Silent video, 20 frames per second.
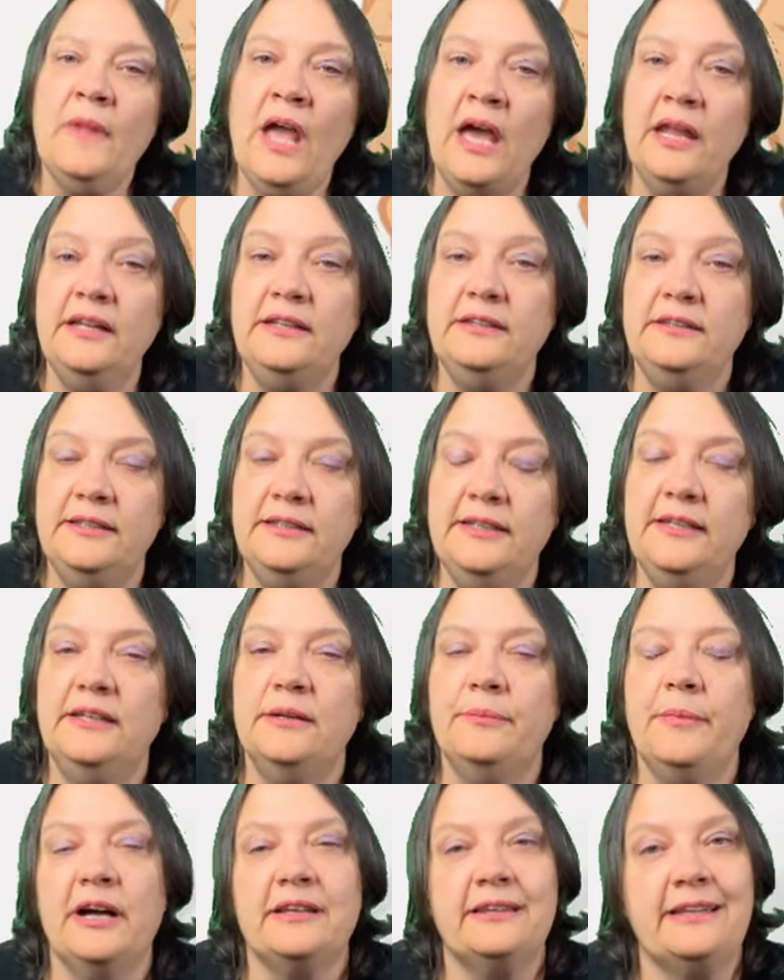And indeed,
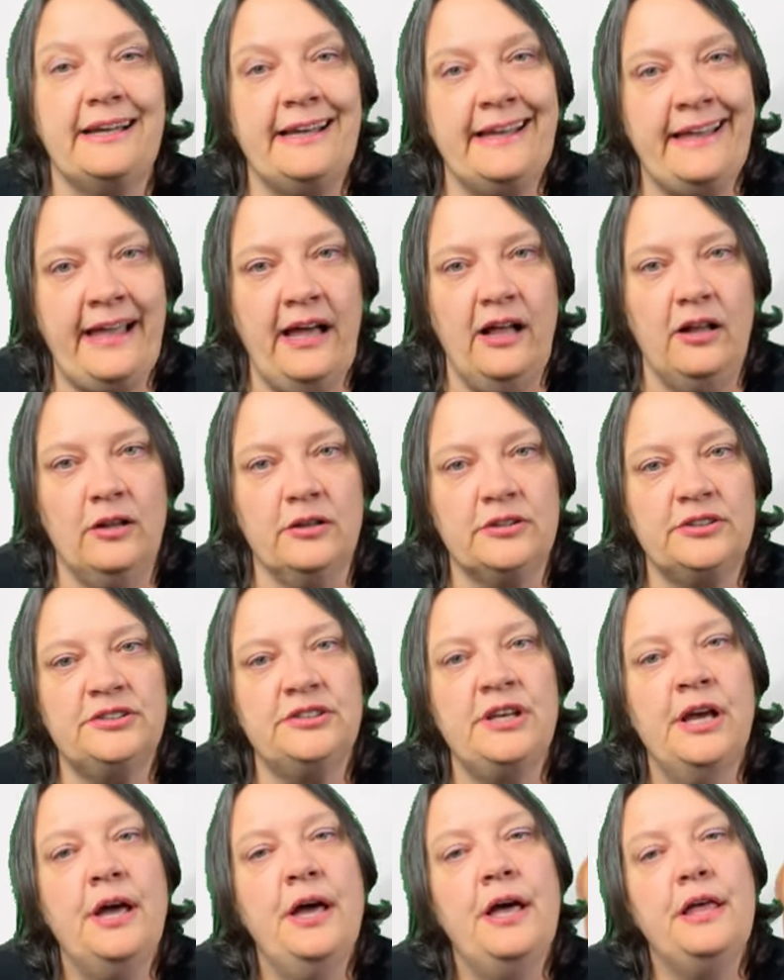among the
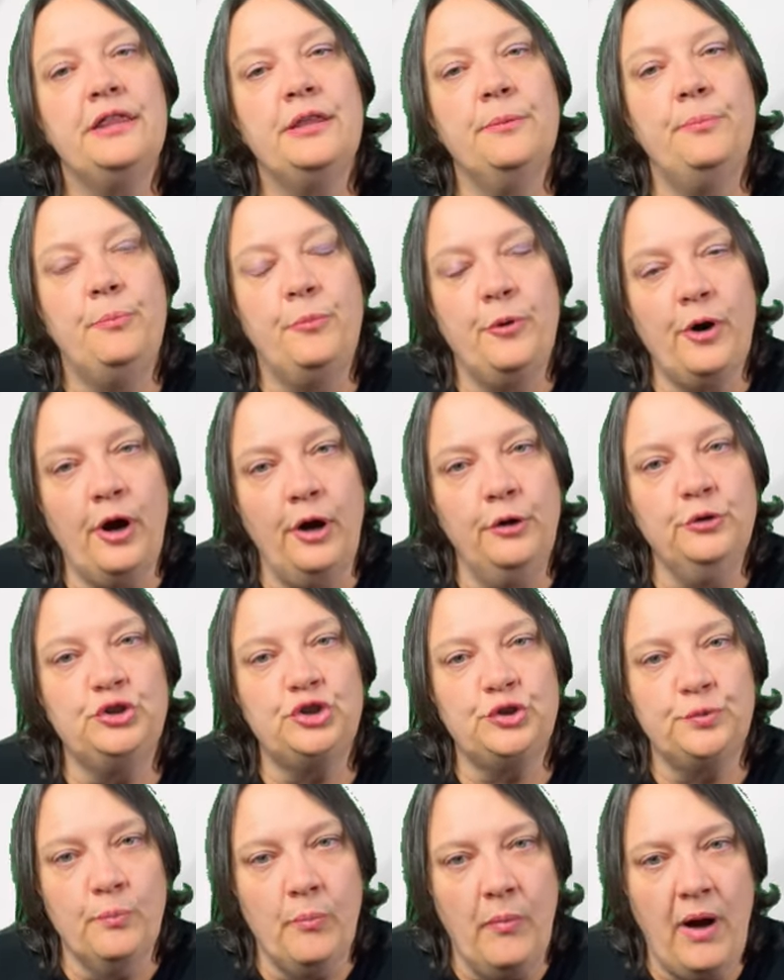Celts, the
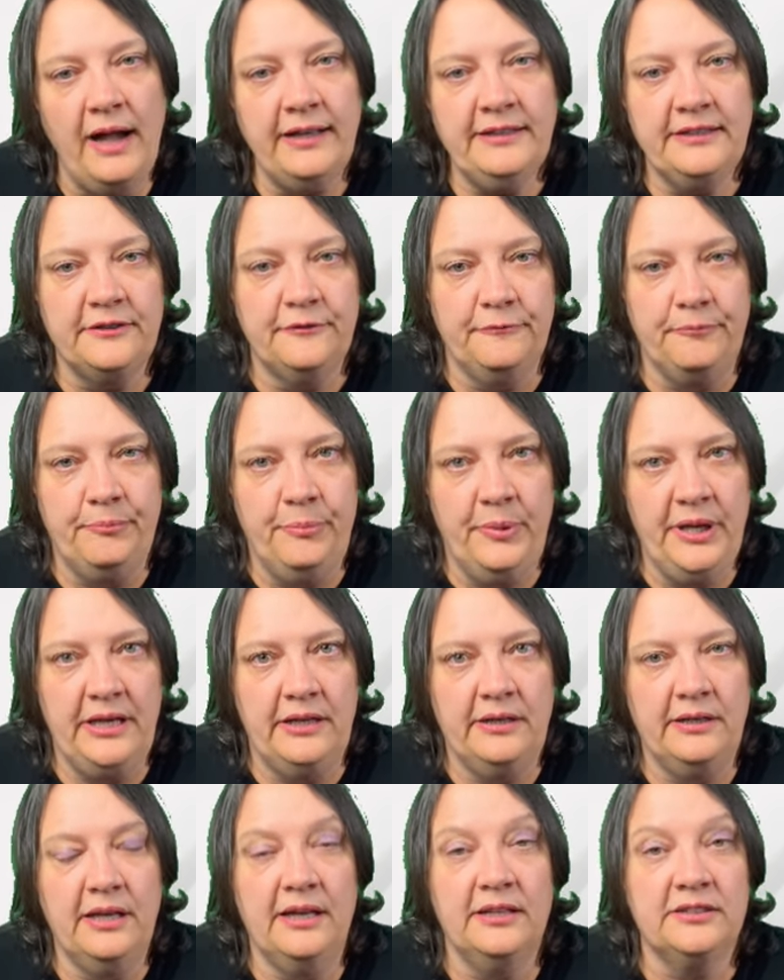brooch might have
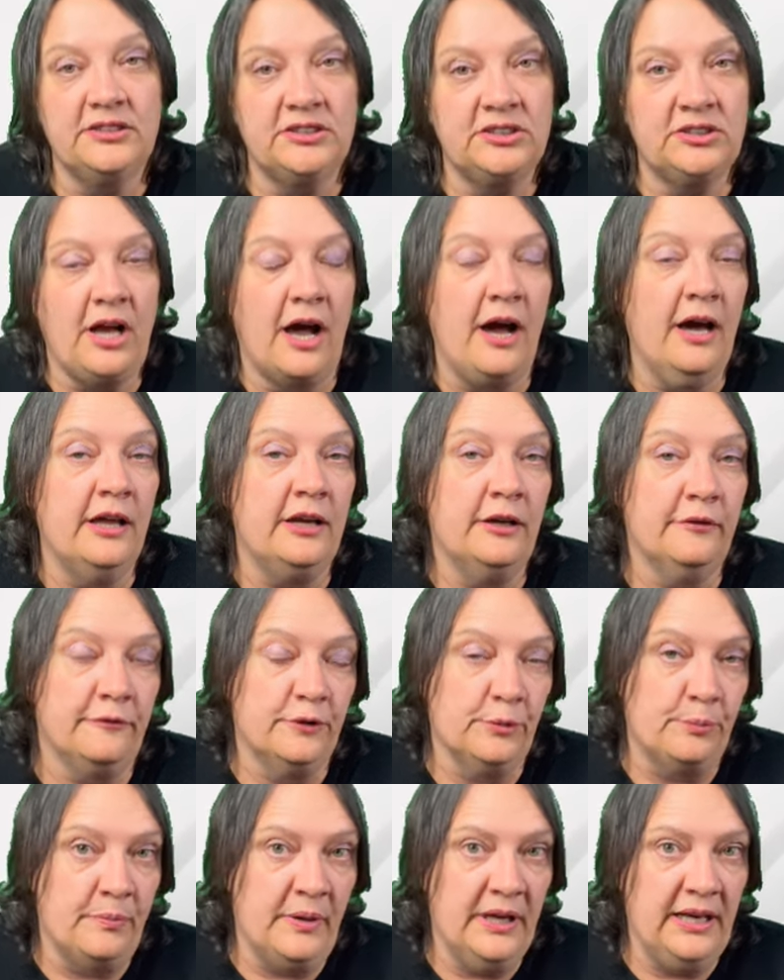been a sign of
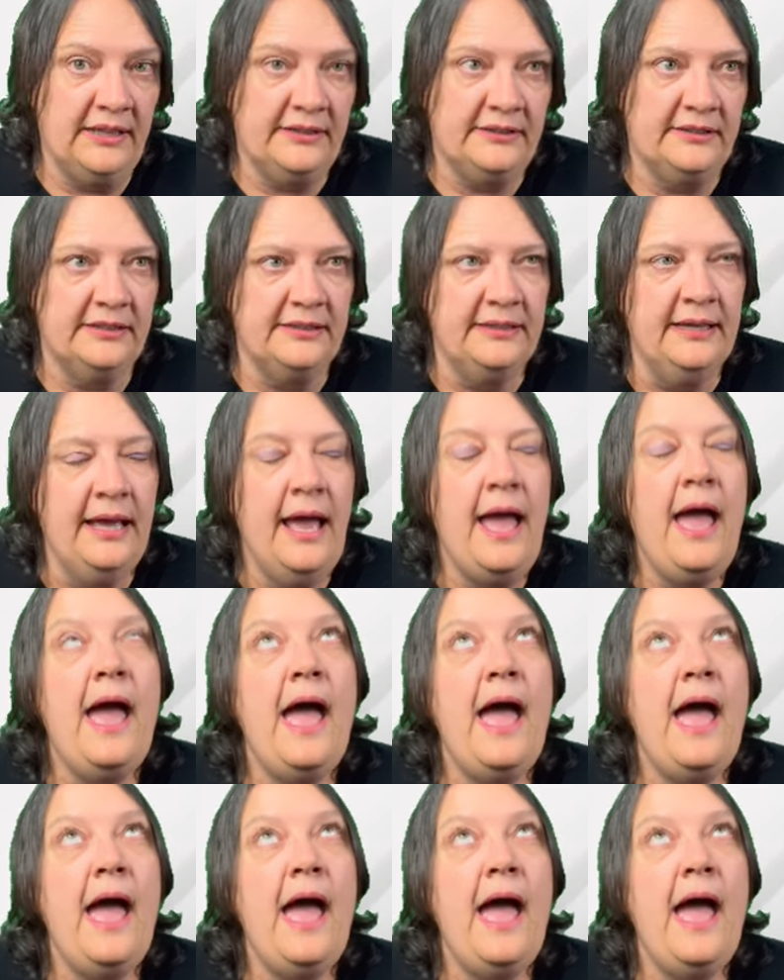nobility.